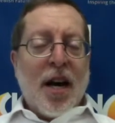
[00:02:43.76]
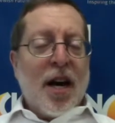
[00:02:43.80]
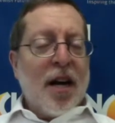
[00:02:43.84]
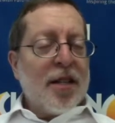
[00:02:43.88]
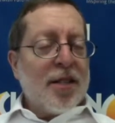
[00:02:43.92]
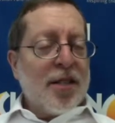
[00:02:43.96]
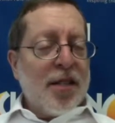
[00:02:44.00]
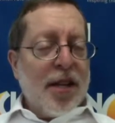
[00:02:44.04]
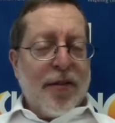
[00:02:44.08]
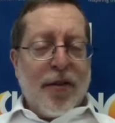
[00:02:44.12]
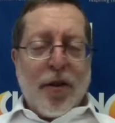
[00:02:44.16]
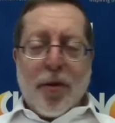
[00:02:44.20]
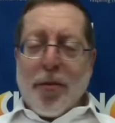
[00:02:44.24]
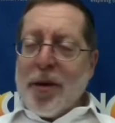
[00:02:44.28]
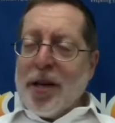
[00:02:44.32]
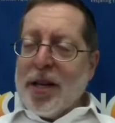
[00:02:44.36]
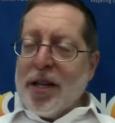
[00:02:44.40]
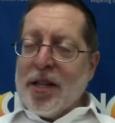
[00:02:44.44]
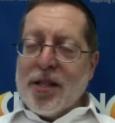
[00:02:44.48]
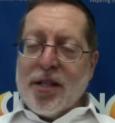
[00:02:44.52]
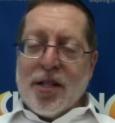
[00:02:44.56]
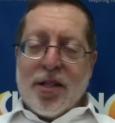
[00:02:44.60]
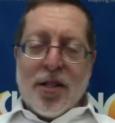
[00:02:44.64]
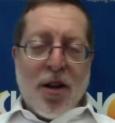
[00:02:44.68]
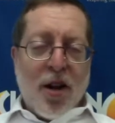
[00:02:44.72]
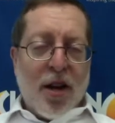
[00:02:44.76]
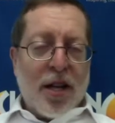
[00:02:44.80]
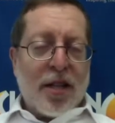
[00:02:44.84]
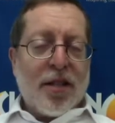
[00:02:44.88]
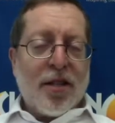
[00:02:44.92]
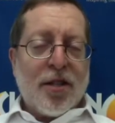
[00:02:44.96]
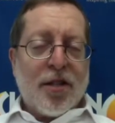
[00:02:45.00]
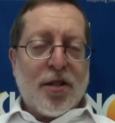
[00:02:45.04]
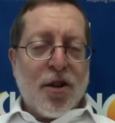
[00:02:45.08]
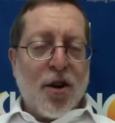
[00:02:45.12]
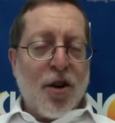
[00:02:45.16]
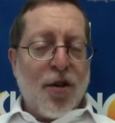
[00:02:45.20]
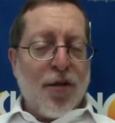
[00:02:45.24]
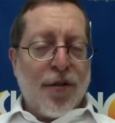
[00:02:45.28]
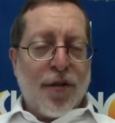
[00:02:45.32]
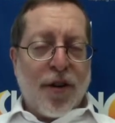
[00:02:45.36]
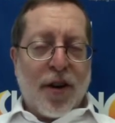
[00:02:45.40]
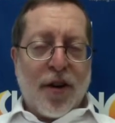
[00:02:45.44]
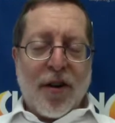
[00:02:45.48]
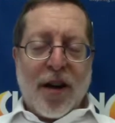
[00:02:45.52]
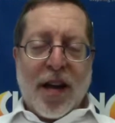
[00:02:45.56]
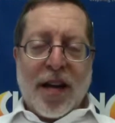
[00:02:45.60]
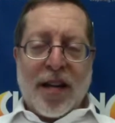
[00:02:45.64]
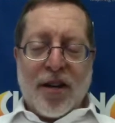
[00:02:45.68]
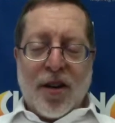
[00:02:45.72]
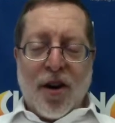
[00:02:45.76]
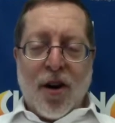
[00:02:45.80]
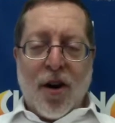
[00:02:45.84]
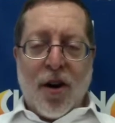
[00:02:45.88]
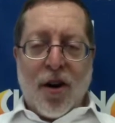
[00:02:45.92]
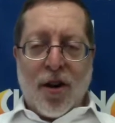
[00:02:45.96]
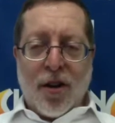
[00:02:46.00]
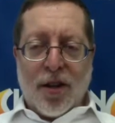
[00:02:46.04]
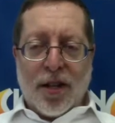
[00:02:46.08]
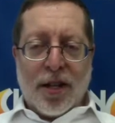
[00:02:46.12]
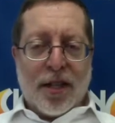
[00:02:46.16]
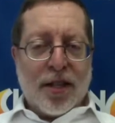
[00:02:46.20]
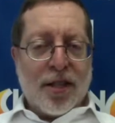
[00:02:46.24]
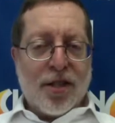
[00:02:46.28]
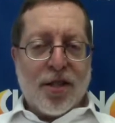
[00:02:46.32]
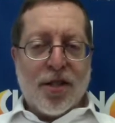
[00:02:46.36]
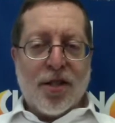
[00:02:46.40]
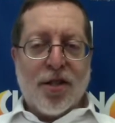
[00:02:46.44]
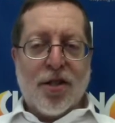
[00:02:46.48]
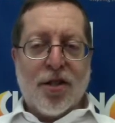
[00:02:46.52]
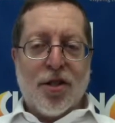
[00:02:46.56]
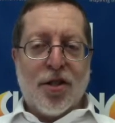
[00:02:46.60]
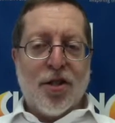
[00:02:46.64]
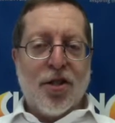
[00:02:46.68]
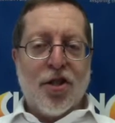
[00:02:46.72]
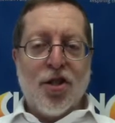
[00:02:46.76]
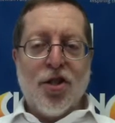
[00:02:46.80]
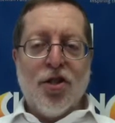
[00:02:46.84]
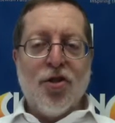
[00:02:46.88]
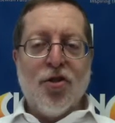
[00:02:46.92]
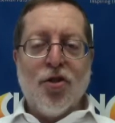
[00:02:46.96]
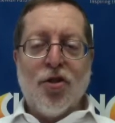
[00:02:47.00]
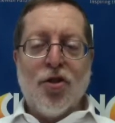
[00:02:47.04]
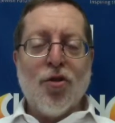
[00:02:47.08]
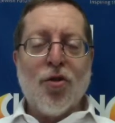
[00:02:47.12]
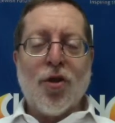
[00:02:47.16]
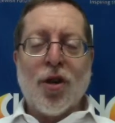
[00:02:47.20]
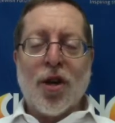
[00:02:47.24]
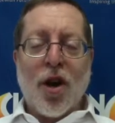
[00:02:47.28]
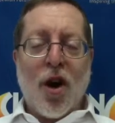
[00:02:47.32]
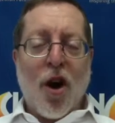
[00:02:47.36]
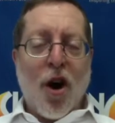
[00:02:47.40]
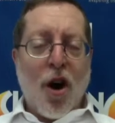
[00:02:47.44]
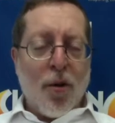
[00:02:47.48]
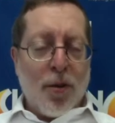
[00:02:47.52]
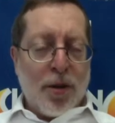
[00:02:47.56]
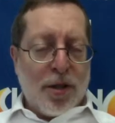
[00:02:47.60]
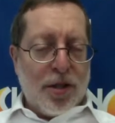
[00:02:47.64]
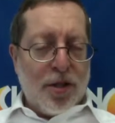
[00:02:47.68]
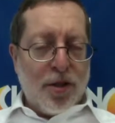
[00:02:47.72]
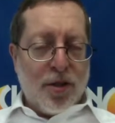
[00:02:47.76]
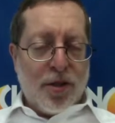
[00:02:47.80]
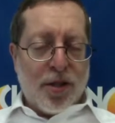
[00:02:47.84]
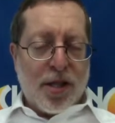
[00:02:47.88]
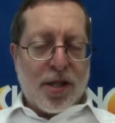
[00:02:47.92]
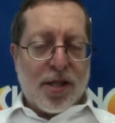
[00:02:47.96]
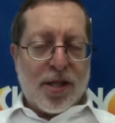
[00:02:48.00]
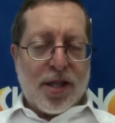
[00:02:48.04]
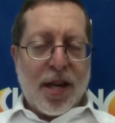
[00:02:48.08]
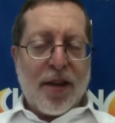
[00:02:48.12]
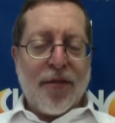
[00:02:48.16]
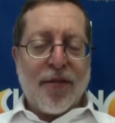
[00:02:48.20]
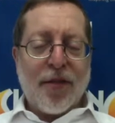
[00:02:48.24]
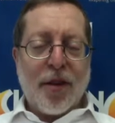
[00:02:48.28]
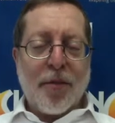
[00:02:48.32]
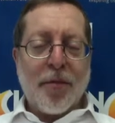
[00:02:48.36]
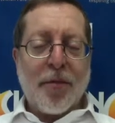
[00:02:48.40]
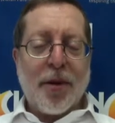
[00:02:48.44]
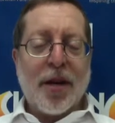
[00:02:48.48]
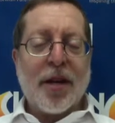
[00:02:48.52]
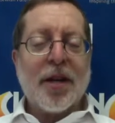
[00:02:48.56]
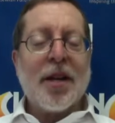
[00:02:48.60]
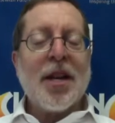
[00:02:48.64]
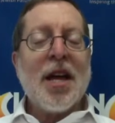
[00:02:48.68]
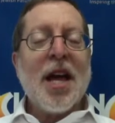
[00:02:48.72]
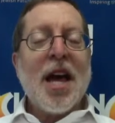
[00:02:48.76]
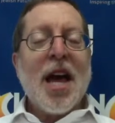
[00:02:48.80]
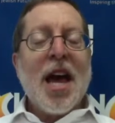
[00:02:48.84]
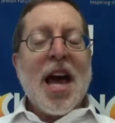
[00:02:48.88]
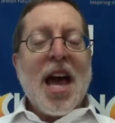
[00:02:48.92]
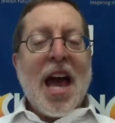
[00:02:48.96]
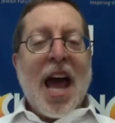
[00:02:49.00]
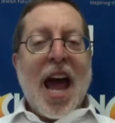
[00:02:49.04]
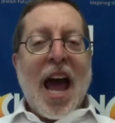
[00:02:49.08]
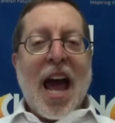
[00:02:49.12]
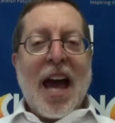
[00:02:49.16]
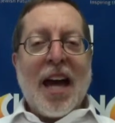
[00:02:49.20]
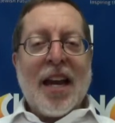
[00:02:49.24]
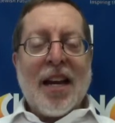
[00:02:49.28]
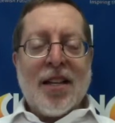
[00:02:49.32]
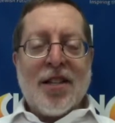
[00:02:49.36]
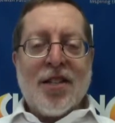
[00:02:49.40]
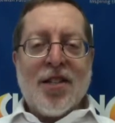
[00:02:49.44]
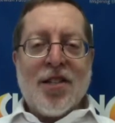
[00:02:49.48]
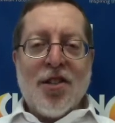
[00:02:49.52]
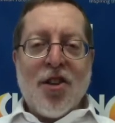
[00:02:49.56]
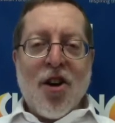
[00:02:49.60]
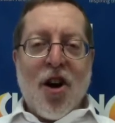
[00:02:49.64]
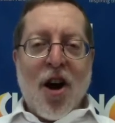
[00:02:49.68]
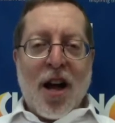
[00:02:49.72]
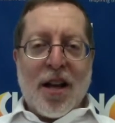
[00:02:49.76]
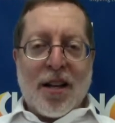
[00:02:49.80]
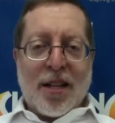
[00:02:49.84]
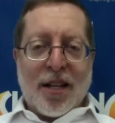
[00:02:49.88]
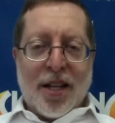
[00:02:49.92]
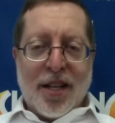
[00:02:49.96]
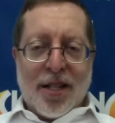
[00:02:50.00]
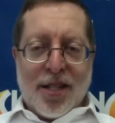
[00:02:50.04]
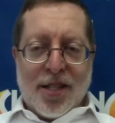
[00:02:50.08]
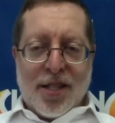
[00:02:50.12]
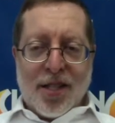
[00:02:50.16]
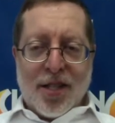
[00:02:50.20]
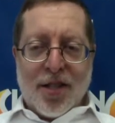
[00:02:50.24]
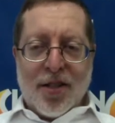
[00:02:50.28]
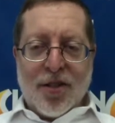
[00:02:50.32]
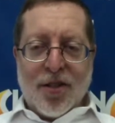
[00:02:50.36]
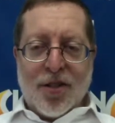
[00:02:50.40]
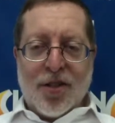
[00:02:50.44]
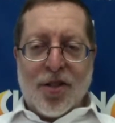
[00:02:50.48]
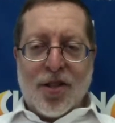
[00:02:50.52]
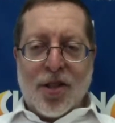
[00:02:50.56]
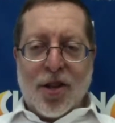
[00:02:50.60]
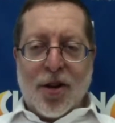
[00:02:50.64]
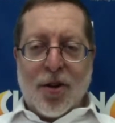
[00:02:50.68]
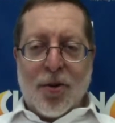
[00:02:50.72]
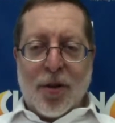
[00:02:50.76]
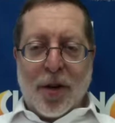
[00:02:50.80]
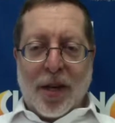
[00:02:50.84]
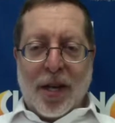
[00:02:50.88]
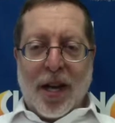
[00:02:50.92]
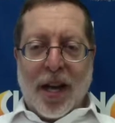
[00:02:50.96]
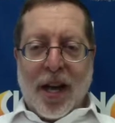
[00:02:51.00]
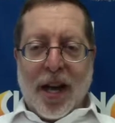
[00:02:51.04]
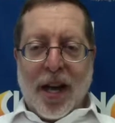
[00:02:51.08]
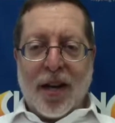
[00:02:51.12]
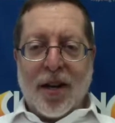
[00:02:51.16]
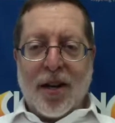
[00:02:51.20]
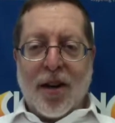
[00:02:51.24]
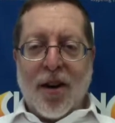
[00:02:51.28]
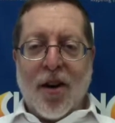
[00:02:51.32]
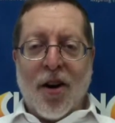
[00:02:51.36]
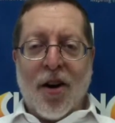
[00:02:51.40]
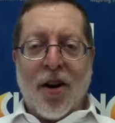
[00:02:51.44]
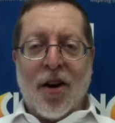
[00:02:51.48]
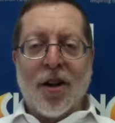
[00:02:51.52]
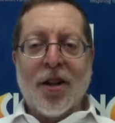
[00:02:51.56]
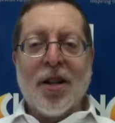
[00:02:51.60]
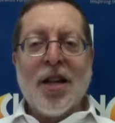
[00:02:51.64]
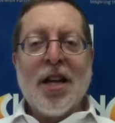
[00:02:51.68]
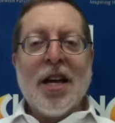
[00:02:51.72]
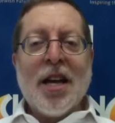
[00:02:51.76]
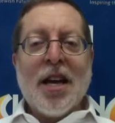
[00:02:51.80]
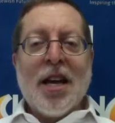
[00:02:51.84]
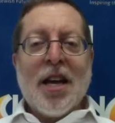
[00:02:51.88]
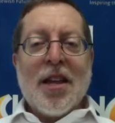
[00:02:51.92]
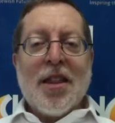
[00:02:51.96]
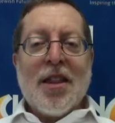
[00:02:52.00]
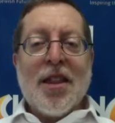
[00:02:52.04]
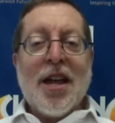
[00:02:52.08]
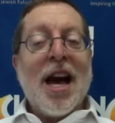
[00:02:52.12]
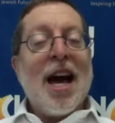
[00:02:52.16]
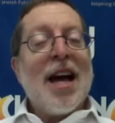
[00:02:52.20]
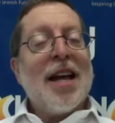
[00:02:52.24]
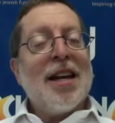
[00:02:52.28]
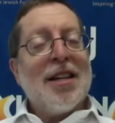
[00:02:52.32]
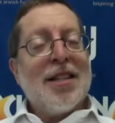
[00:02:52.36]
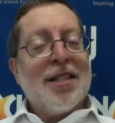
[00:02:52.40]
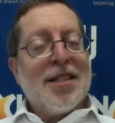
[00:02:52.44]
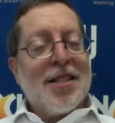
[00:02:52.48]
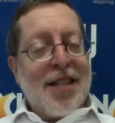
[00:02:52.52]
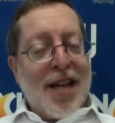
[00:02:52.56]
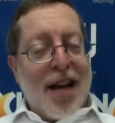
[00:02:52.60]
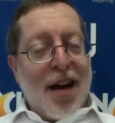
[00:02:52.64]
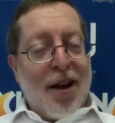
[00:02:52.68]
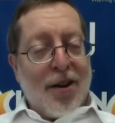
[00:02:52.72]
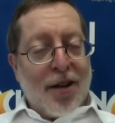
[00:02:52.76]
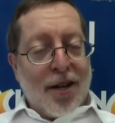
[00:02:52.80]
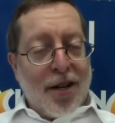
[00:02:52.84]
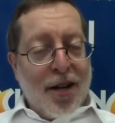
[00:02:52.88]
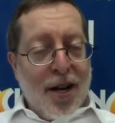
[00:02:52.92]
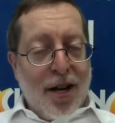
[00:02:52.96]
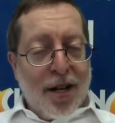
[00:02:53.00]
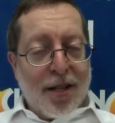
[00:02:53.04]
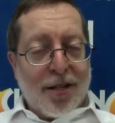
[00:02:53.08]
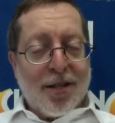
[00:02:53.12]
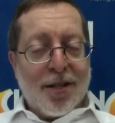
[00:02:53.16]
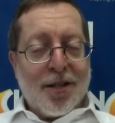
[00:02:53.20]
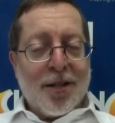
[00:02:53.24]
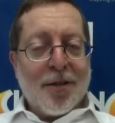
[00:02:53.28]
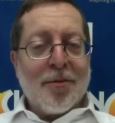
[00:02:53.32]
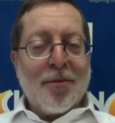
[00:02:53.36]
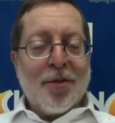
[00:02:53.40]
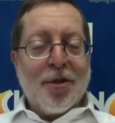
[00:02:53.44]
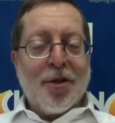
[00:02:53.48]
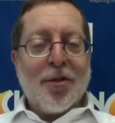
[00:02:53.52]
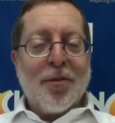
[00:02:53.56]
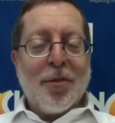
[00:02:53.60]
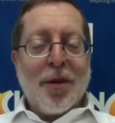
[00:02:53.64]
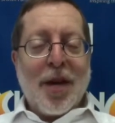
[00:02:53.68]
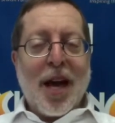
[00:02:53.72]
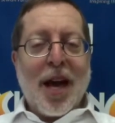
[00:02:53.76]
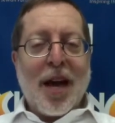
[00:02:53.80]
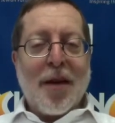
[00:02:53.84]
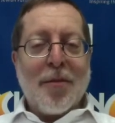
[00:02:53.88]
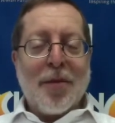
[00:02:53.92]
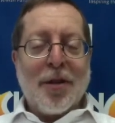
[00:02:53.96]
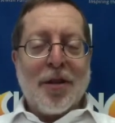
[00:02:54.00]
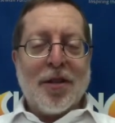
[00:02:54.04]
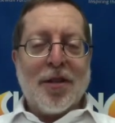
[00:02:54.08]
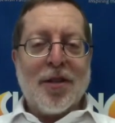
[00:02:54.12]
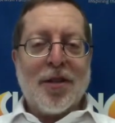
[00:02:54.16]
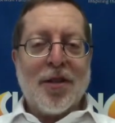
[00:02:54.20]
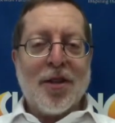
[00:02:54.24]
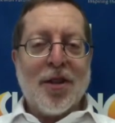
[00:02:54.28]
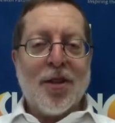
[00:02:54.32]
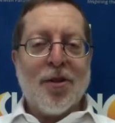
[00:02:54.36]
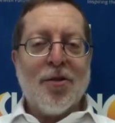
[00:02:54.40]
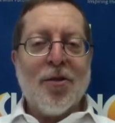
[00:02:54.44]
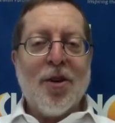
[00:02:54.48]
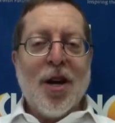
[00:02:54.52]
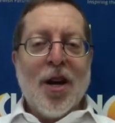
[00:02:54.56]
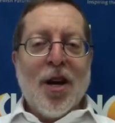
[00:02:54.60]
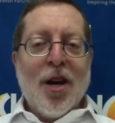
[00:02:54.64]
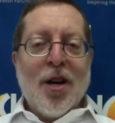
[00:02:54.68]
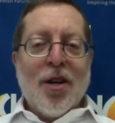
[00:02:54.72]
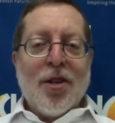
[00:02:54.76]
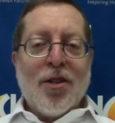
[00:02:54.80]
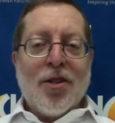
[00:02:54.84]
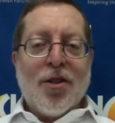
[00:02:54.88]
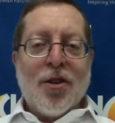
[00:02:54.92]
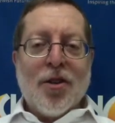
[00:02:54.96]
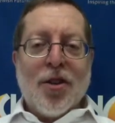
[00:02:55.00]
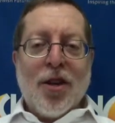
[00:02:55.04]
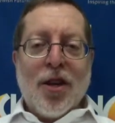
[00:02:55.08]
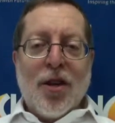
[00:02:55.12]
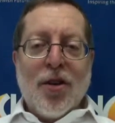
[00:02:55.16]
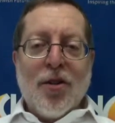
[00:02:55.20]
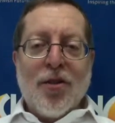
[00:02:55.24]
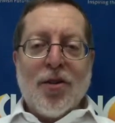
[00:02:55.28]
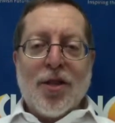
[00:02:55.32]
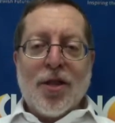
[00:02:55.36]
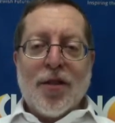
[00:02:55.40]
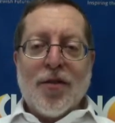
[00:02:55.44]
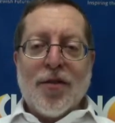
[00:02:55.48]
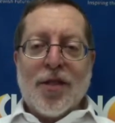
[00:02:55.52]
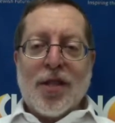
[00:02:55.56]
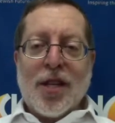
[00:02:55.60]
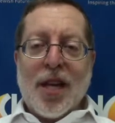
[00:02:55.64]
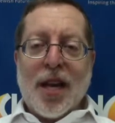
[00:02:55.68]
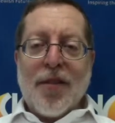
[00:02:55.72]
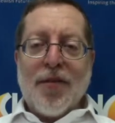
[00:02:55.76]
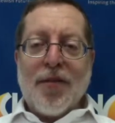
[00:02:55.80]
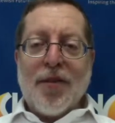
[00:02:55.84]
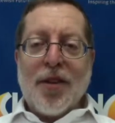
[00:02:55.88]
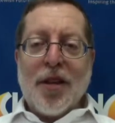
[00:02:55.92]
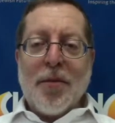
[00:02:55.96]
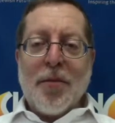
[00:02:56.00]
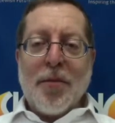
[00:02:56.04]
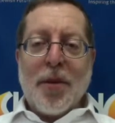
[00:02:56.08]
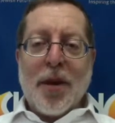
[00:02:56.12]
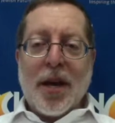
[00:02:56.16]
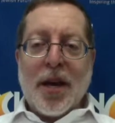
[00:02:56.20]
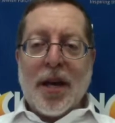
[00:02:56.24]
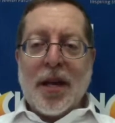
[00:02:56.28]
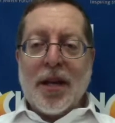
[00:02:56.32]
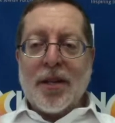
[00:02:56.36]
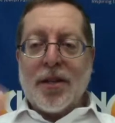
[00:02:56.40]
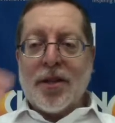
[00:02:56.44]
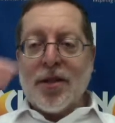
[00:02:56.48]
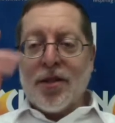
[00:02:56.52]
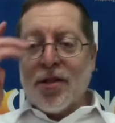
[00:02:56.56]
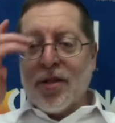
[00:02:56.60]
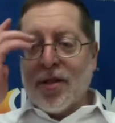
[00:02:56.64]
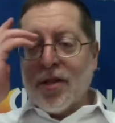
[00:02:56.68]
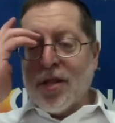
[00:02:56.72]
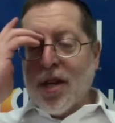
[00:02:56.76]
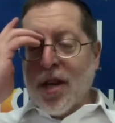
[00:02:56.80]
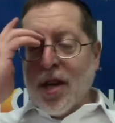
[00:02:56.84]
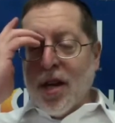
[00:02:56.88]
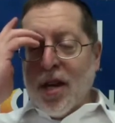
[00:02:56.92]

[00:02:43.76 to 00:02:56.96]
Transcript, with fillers: safety pin is not tofer at all. It's you, you can always use a safety pin, and it's not considered sewing at all. That is our custom, you'll be happy to know. So the use of safety pins